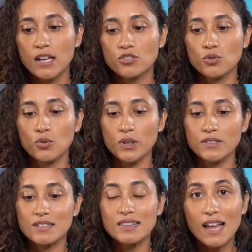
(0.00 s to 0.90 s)
so
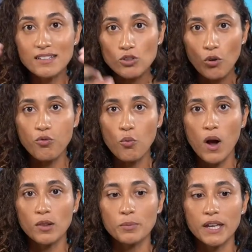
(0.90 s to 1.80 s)
it's less
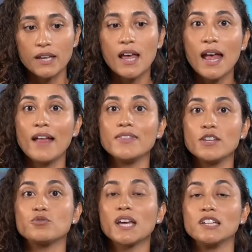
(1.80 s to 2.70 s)
overwhelming and that
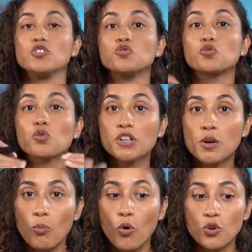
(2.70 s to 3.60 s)
you can enjoy
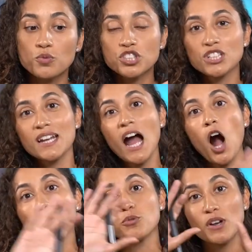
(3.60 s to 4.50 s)
it more, which is going to
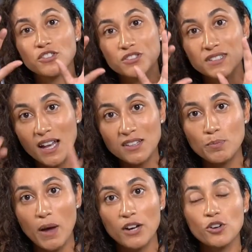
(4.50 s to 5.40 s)
help you
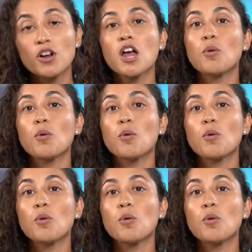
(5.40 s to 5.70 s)
understand better,